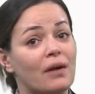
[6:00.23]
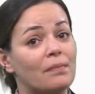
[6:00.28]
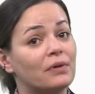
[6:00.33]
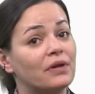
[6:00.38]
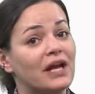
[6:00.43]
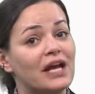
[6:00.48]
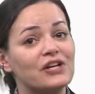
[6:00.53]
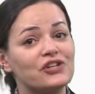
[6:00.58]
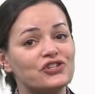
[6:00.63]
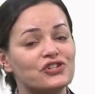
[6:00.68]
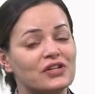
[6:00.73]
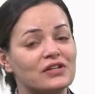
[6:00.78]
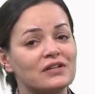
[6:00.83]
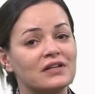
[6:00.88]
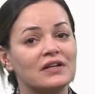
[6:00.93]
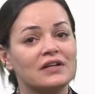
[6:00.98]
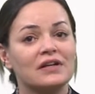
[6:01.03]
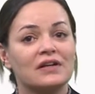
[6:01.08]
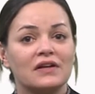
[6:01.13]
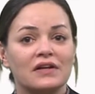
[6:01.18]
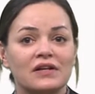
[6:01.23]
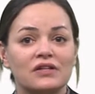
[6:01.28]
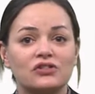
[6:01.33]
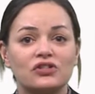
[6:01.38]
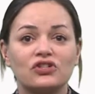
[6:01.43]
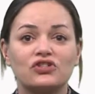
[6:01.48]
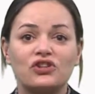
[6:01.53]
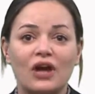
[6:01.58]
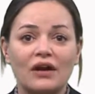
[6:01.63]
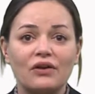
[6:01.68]
application,
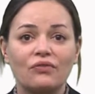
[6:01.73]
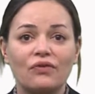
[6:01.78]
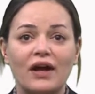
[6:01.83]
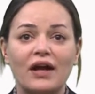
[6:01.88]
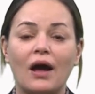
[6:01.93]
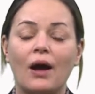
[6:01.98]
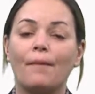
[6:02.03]
to generate